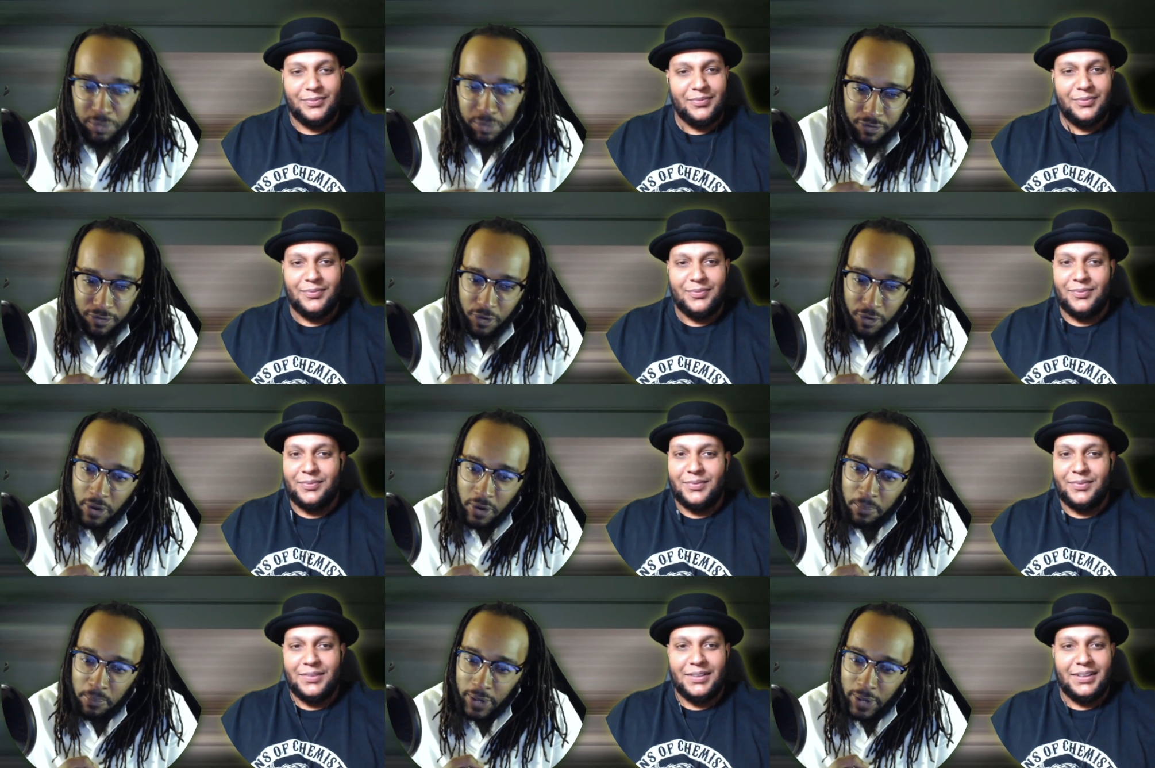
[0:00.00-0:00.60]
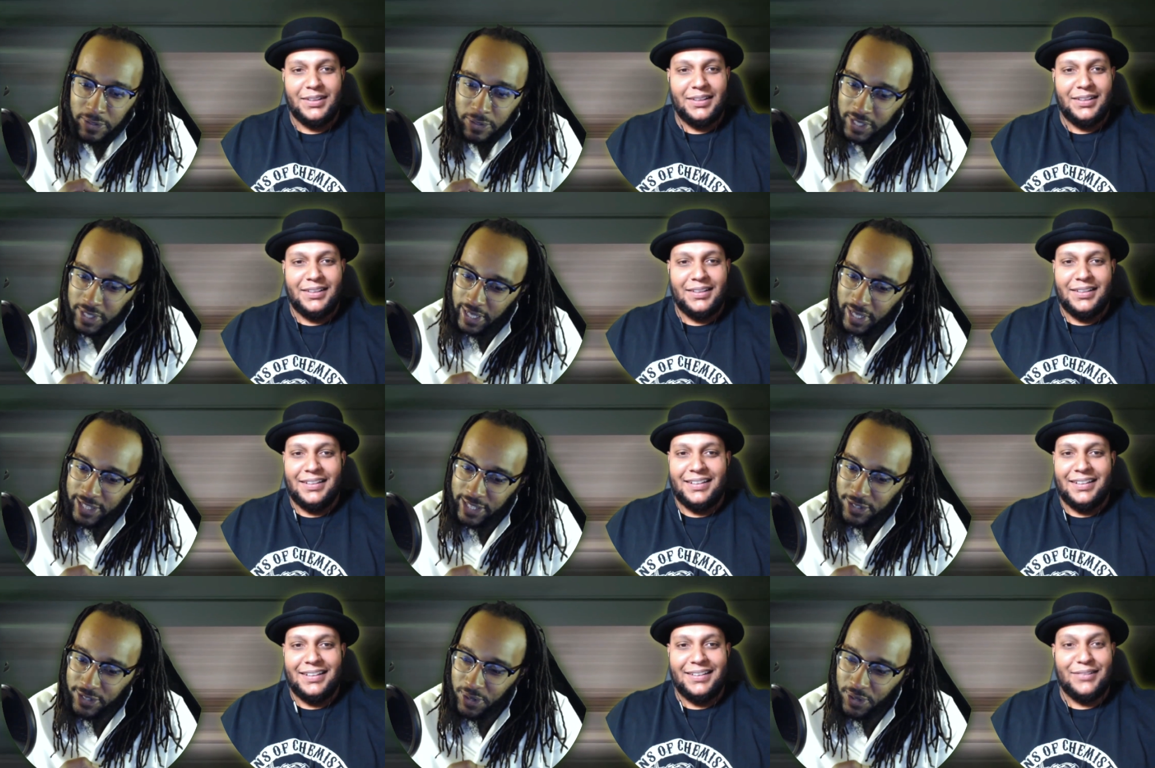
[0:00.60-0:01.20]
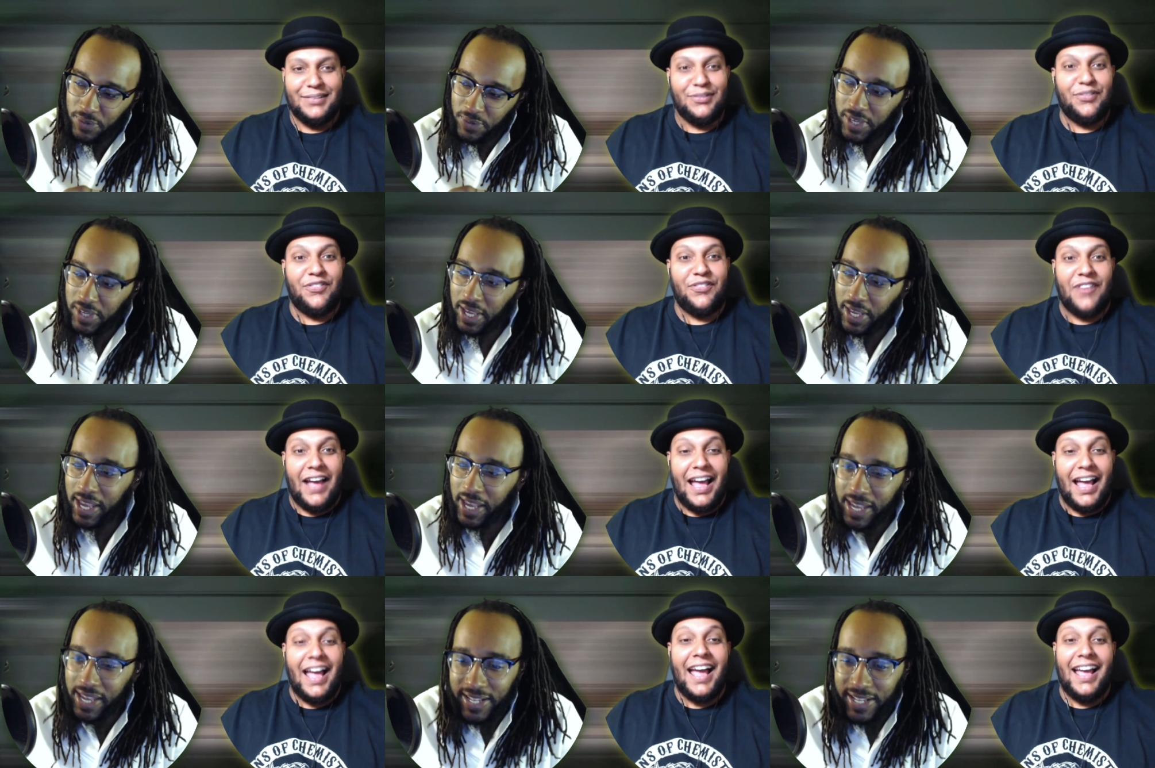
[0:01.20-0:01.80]
Speaker 1: before it melts and gets all over your
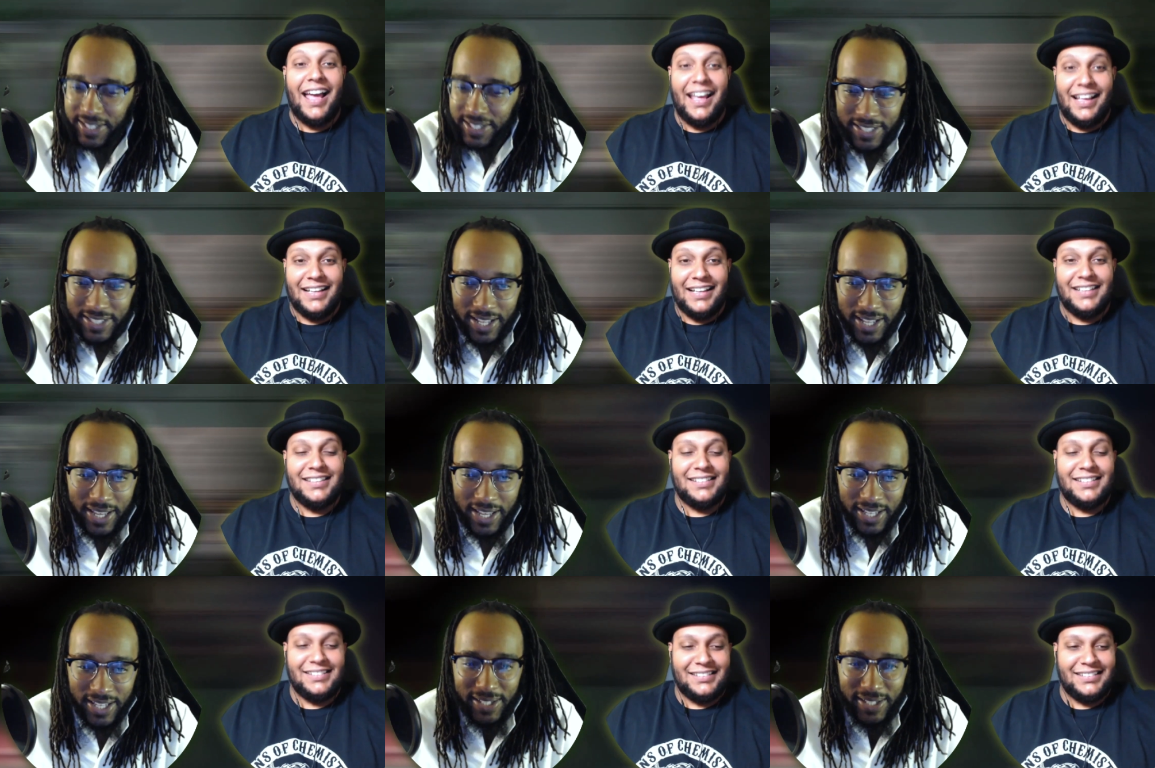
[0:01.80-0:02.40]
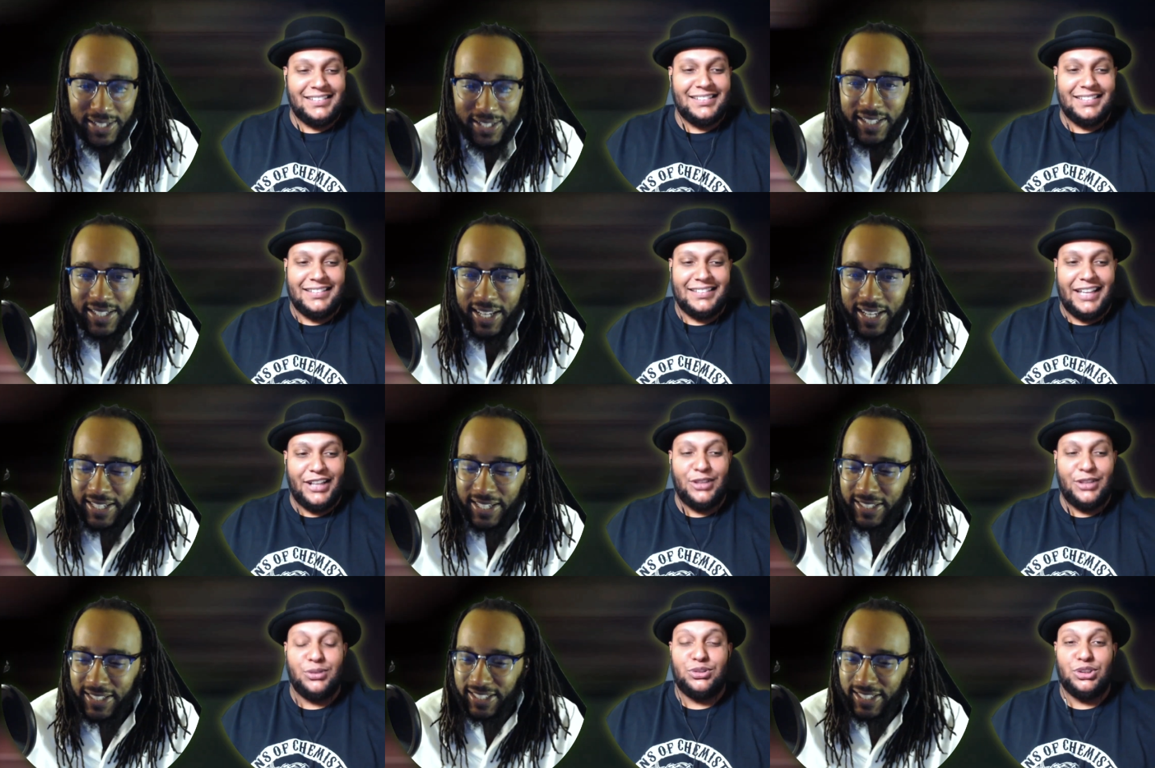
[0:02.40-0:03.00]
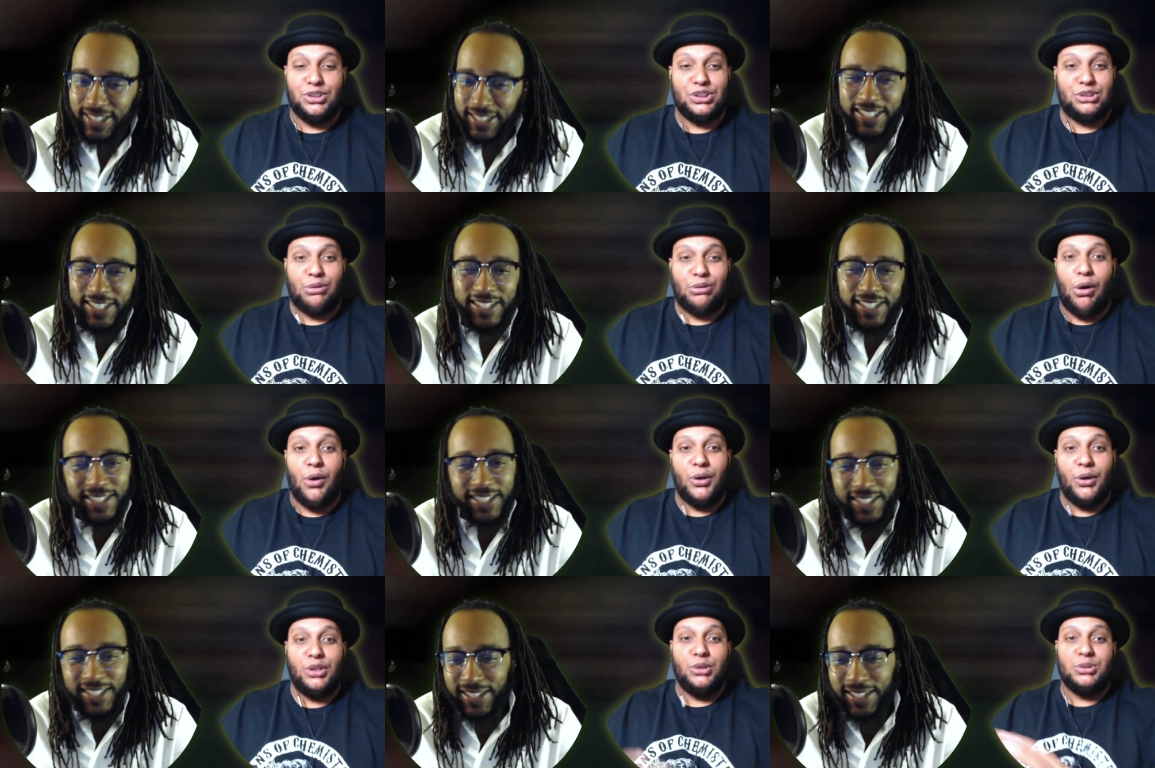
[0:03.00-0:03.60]
facts. hands. Like, then you just
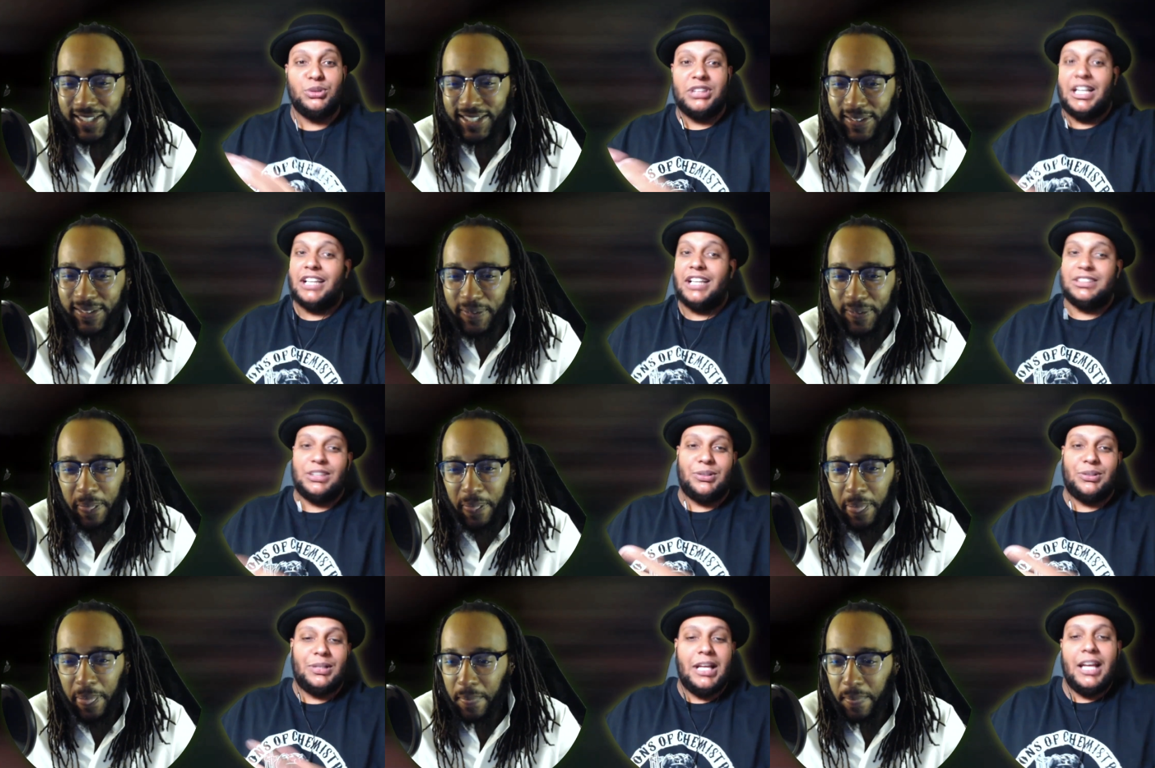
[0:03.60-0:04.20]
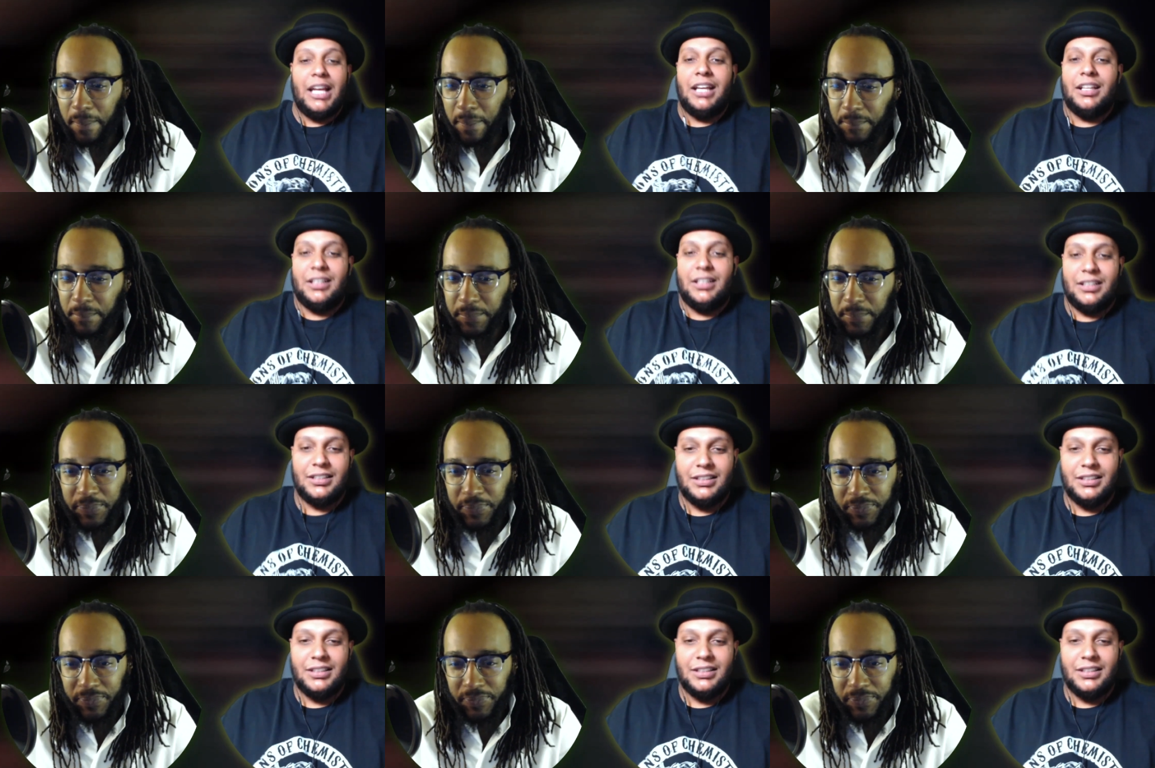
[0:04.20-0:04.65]
throw and use it as a grenade.